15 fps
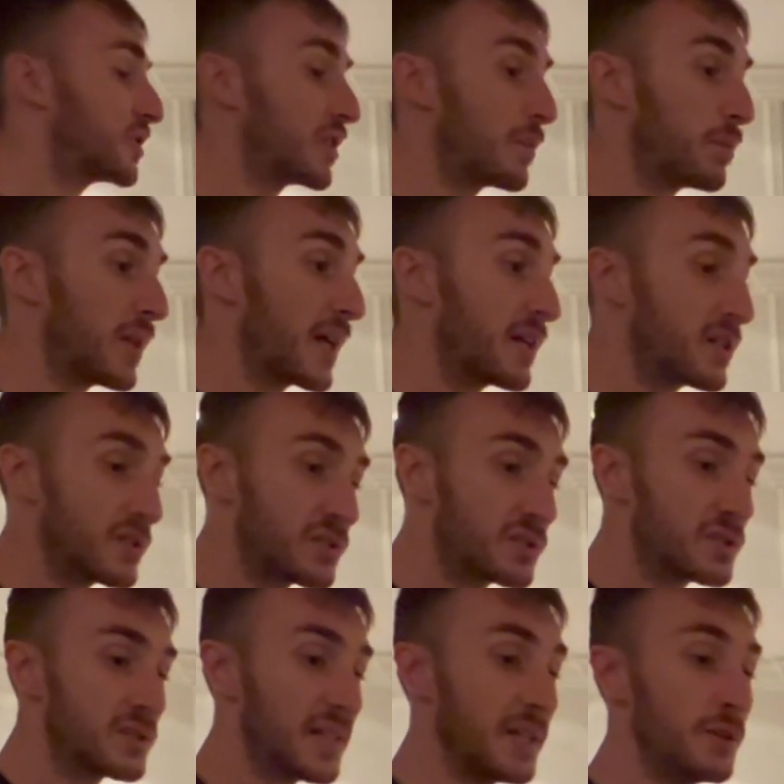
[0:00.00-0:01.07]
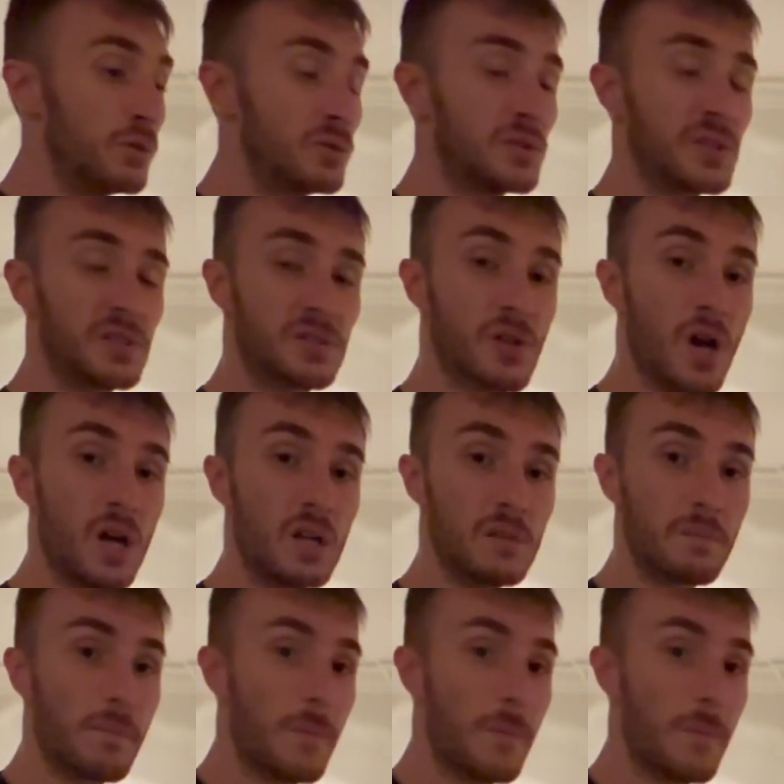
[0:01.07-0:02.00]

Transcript: of the players that use this cut